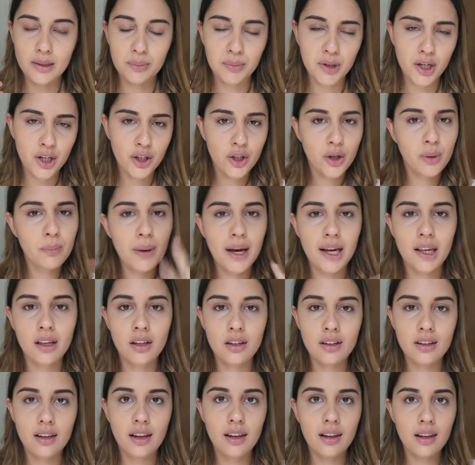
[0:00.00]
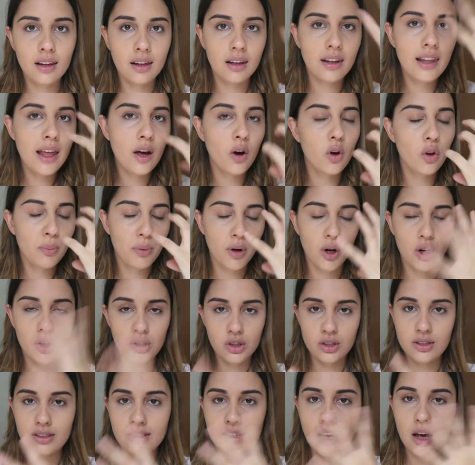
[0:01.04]
I'm going to come back and let all the
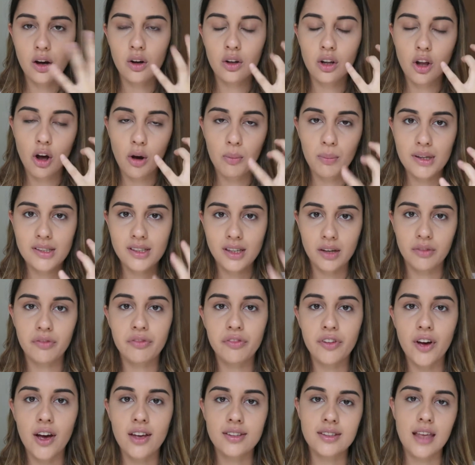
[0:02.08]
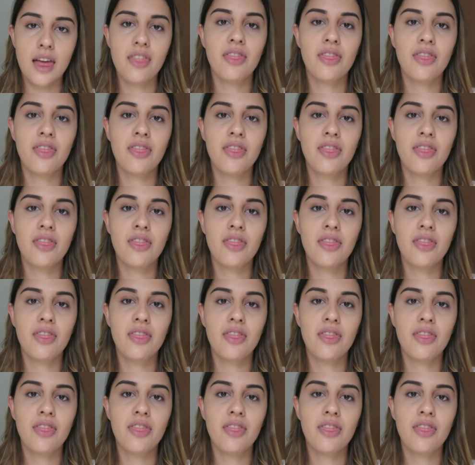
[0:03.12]
product just settle on my skin first